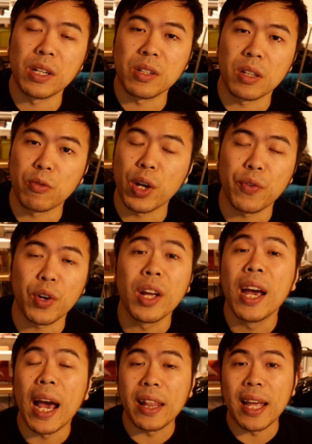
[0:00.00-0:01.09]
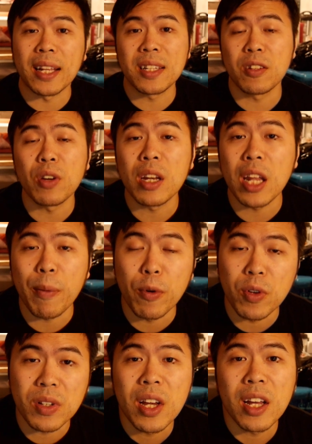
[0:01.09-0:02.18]
into the graveyard and that still
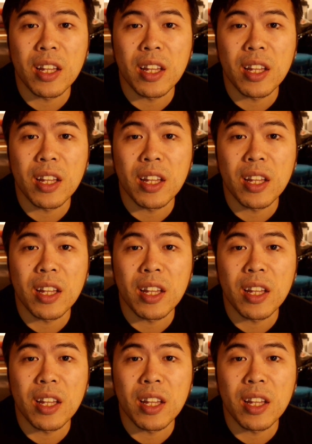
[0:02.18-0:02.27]
enables